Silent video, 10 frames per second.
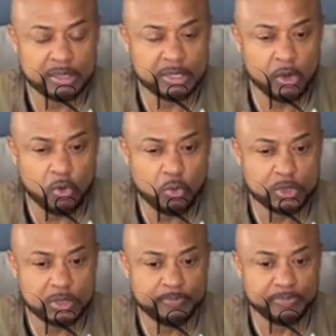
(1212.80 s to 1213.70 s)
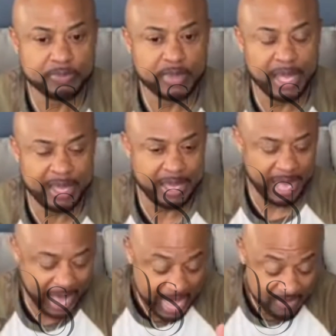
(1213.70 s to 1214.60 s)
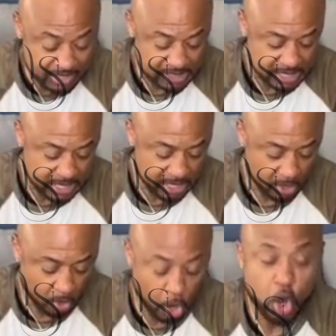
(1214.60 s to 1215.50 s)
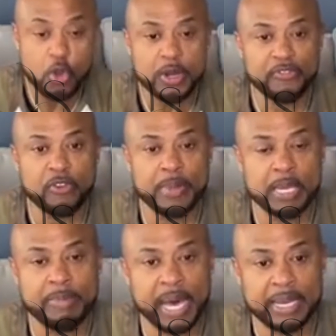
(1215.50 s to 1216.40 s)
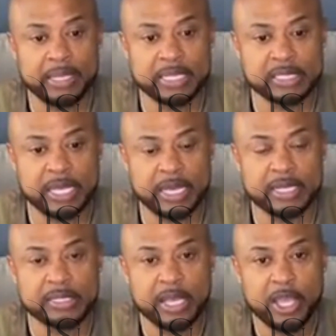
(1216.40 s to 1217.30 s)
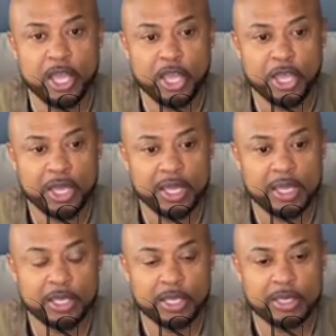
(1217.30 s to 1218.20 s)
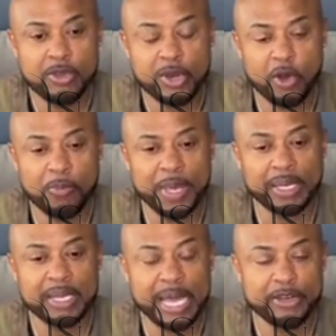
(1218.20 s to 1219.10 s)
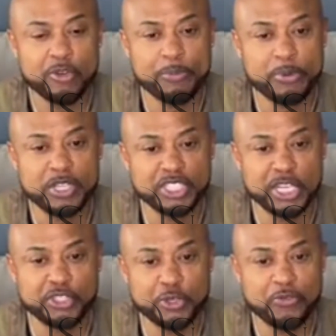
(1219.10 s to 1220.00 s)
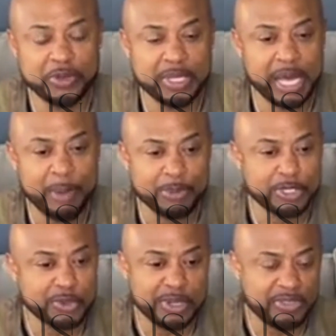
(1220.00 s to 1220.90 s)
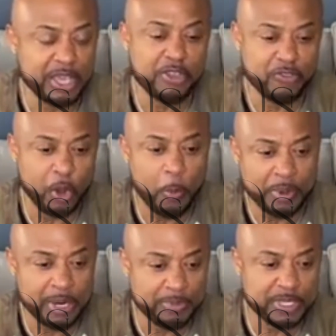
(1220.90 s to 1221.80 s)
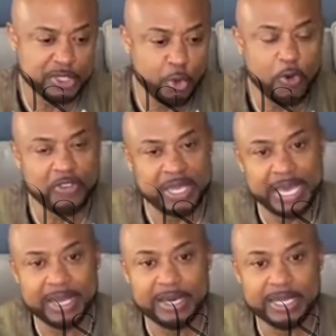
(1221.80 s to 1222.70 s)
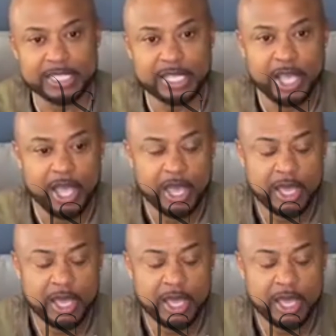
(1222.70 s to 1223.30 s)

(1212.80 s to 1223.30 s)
So I haven't seen it or heard it from anybody that says, you know, Melody, I do appreciate you for the opportunity. Thank you for opening up this door, for getting us,